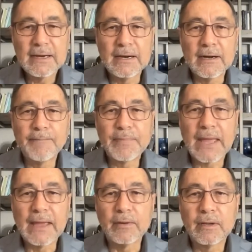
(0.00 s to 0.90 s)

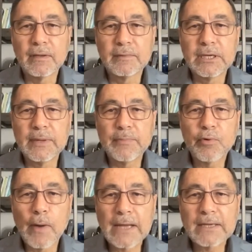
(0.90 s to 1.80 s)
and going to be
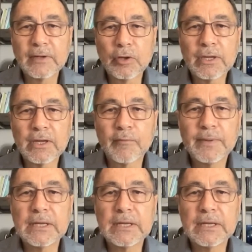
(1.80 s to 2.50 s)
proactively looking for